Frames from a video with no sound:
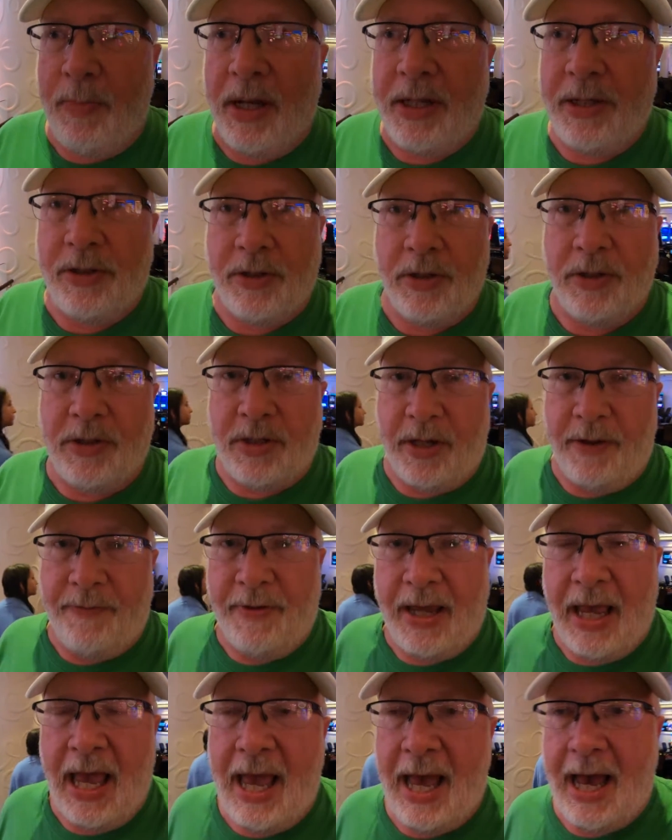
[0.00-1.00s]
bundles of
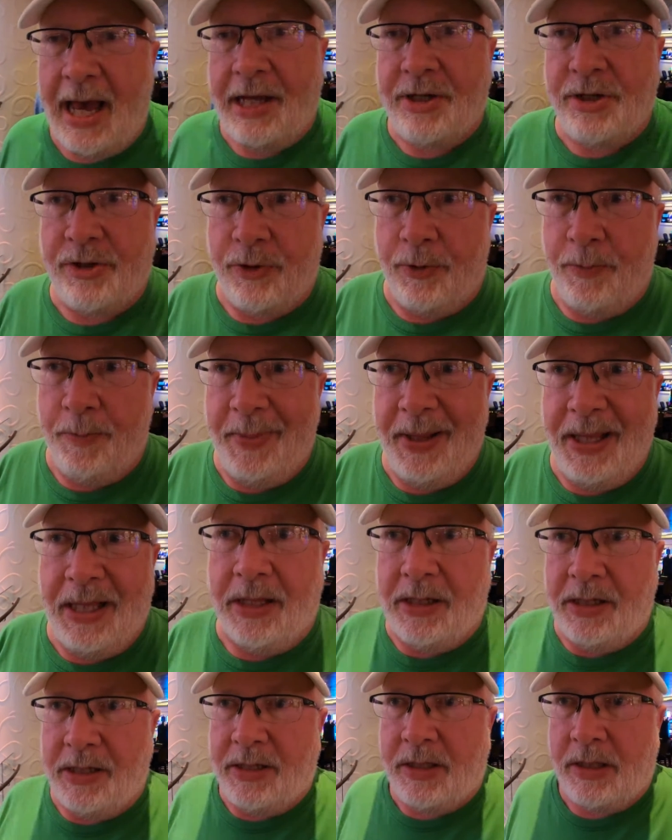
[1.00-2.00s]
cash or
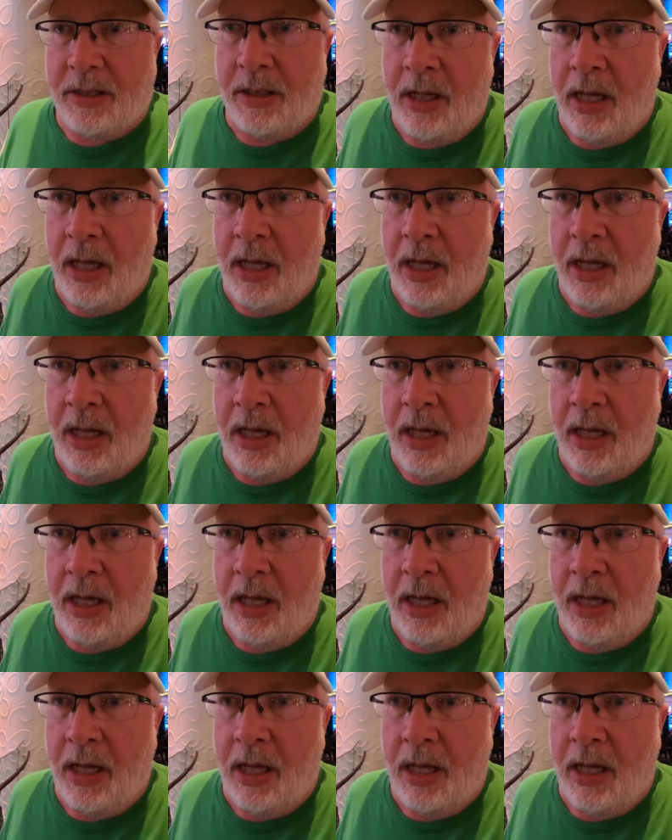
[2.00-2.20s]
bills,